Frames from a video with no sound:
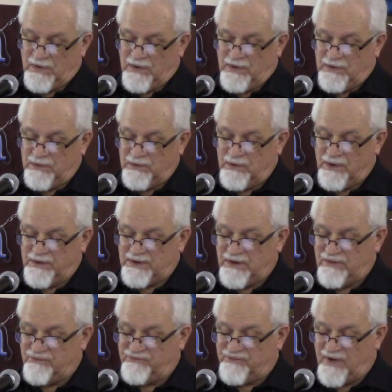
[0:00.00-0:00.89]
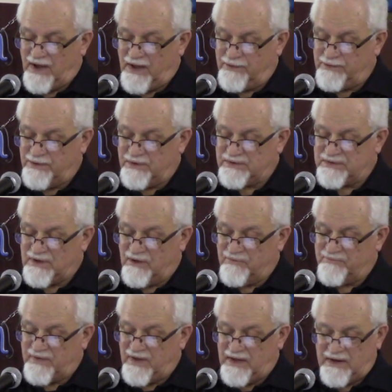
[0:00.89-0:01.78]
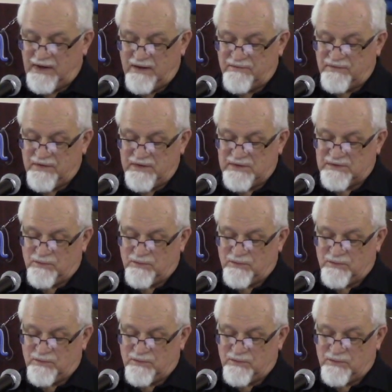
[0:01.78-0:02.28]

Do not defile yourself any of these